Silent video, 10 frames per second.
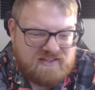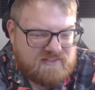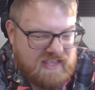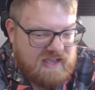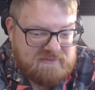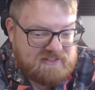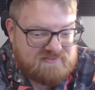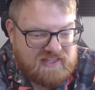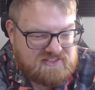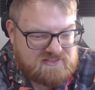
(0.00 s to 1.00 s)
Yeah, I mean,
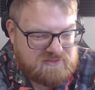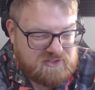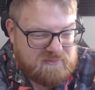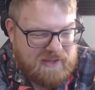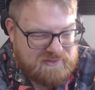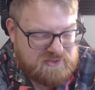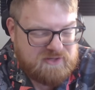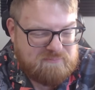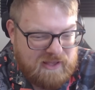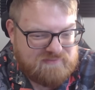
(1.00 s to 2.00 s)
that's who you
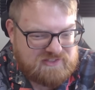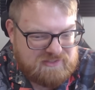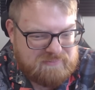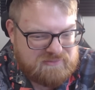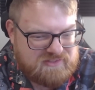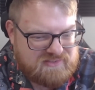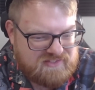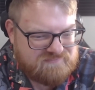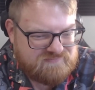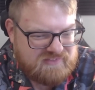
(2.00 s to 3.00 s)
probably have to compete with
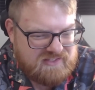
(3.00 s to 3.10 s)
then.